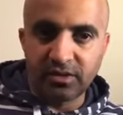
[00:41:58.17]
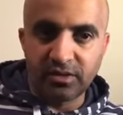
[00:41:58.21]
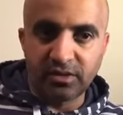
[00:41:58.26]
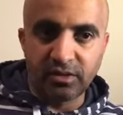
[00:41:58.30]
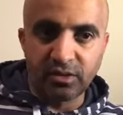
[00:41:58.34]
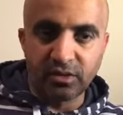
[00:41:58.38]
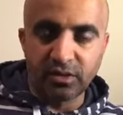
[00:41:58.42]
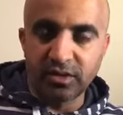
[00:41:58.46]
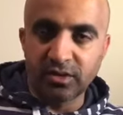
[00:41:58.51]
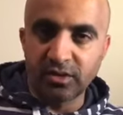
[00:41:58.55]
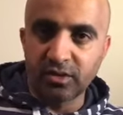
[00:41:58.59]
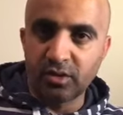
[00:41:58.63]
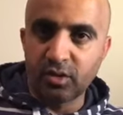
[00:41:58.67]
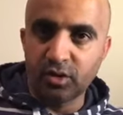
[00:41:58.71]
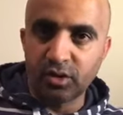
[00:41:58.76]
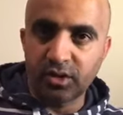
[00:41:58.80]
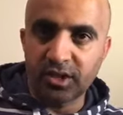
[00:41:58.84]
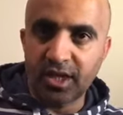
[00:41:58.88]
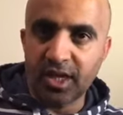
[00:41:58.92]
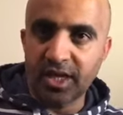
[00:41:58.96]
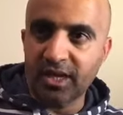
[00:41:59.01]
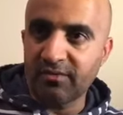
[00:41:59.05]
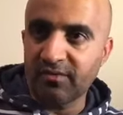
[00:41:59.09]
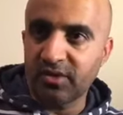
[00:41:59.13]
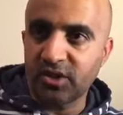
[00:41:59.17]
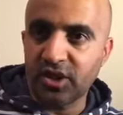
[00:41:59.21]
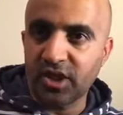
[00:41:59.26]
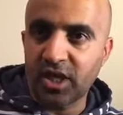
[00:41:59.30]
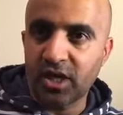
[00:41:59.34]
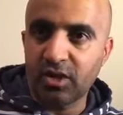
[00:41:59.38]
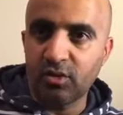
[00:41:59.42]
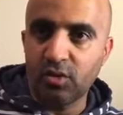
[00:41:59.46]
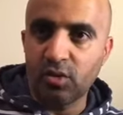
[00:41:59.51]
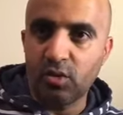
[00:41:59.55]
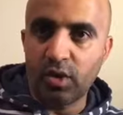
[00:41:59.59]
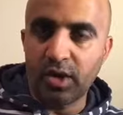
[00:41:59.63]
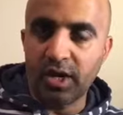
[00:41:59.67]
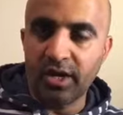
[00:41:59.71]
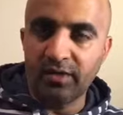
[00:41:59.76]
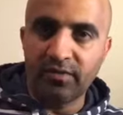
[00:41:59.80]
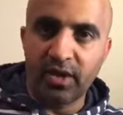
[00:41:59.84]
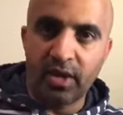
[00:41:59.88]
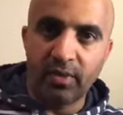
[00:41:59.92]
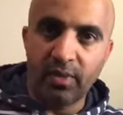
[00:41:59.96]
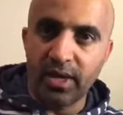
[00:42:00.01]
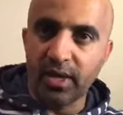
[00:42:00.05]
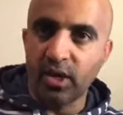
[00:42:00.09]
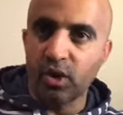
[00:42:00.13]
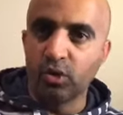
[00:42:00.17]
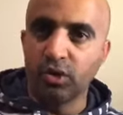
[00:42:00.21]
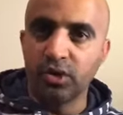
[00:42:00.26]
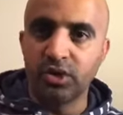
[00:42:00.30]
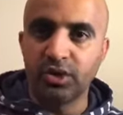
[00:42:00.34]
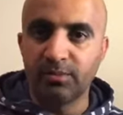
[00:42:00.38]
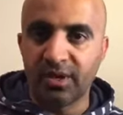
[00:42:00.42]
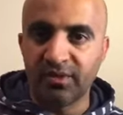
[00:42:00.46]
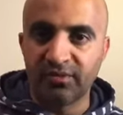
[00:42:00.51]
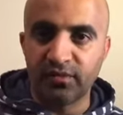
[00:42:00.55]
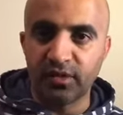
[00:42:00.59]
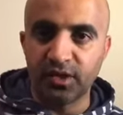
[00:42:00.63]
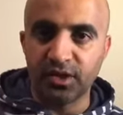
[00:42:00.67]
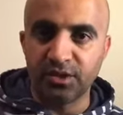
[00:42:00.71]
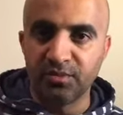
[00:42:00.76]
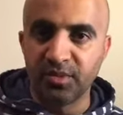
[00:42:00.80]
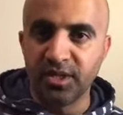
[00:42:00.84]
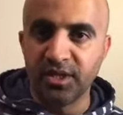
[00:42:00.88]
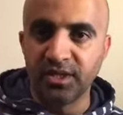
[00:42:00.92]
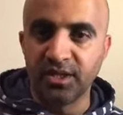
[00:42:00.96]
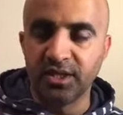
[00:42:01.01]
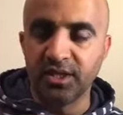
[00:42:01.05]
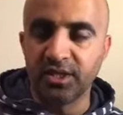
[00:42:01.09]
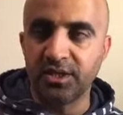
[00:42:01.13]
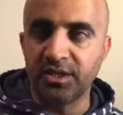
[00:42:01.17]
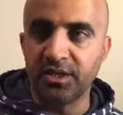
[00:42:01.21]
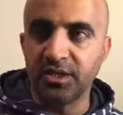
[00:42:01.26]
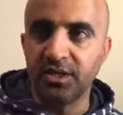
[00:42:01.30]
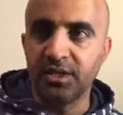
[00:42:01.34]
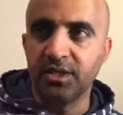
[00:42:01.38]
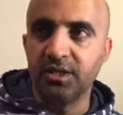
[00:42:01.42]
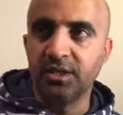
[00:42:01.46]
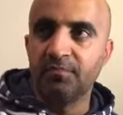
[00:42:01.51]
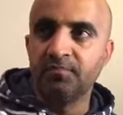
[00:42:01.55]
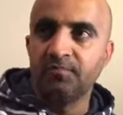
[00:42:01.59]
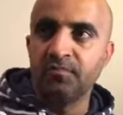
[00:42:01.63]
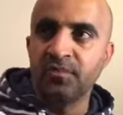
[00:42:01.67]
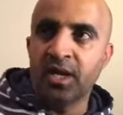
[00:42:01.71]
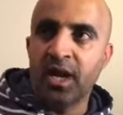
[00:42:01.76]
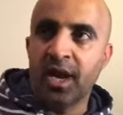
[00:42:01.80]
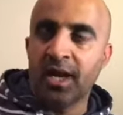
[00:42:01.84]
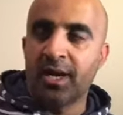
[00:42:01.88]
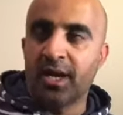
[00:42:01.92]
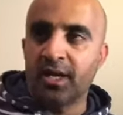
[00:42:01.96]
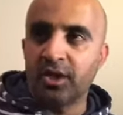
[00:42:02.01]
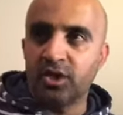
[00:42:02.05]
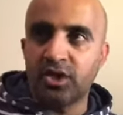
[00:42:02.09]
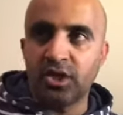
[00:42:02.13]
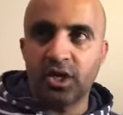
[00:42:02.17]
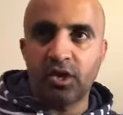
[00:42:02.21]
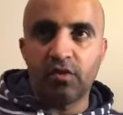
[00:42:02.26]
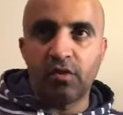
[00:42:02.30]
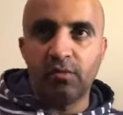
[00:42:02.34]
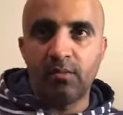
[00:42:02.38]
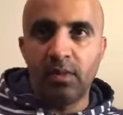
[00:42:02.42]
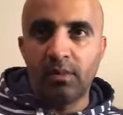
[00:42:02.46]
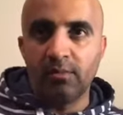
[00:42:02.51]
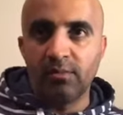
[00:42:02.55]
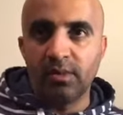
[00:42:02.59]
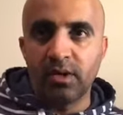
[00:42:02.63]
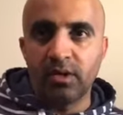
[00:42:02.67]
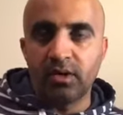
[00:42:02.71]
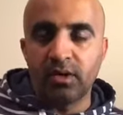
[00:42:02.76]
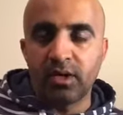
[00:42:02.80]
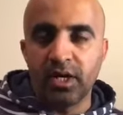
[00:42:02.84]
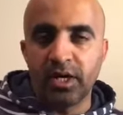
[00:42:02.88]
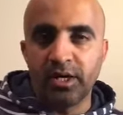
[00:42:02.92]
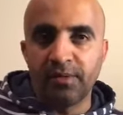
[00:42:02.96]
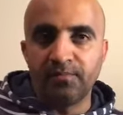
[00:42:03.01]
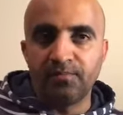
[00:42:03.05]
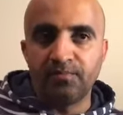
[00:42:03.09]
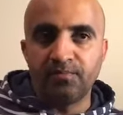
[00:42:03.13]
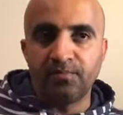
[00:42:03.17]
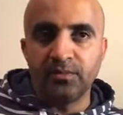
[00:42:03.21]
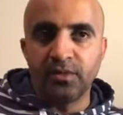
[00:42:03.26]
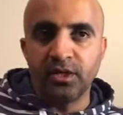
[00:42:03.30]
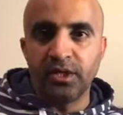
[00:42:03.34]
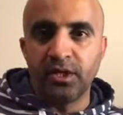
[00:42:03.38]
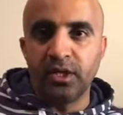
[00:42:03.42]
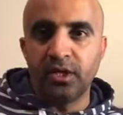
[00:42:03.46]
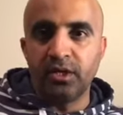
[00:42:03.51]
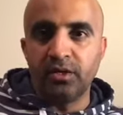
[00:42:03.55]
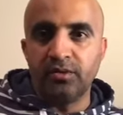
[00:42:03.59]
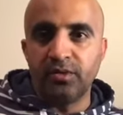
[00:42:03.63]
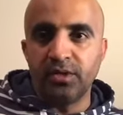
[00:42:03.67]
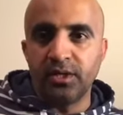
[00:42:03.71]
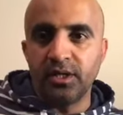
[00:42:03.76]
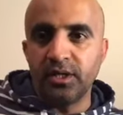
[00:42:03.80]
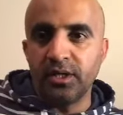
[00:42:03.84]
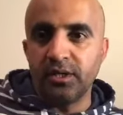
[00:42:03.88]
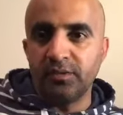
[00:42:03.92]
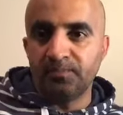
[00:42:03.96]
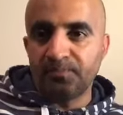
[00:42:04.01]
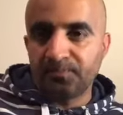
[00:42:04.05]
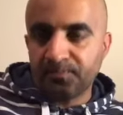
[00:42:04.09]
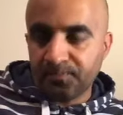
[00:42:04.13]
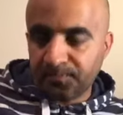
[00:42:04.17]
go to the hotel, have a shower or whatever, and then go into my first meetings. And last year, I remember, you know, the